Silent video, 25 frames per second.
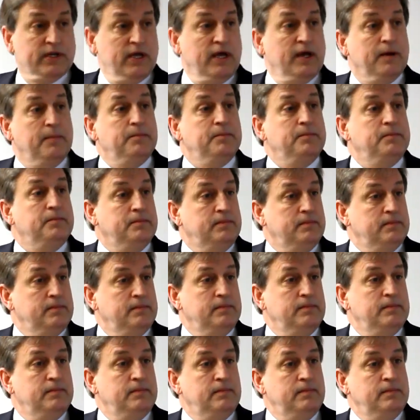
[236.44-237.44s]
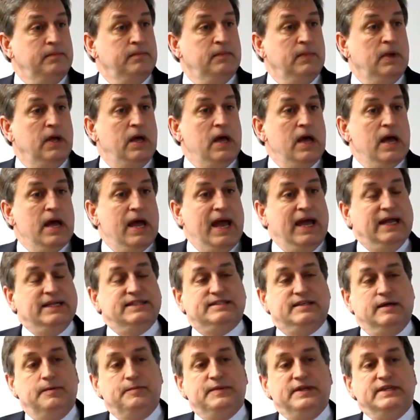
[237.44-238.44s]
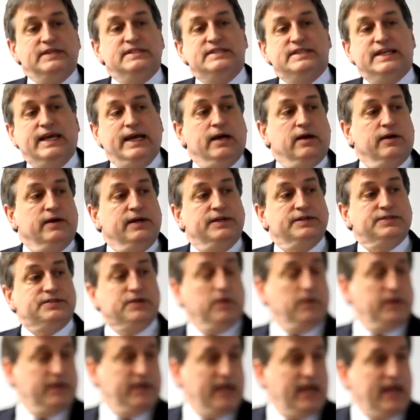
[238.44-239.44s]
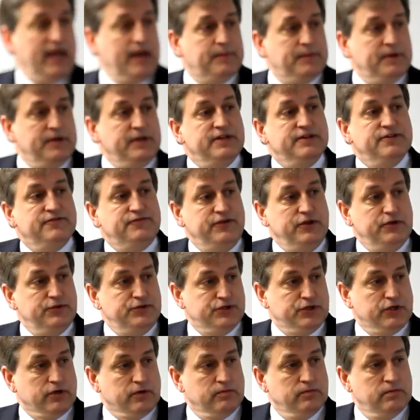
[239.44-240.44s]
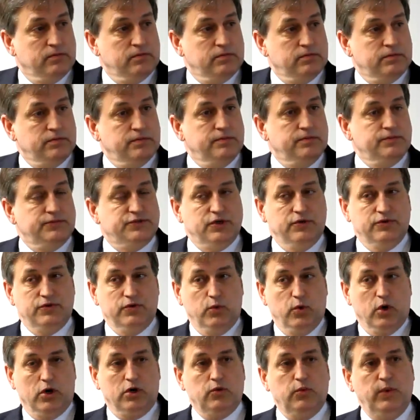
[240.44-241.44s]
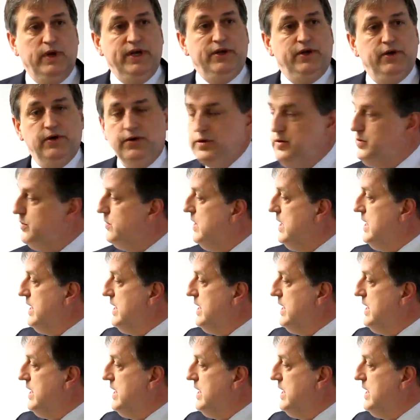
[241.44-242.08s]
them. And something scary is going to happen in the future. So the work we do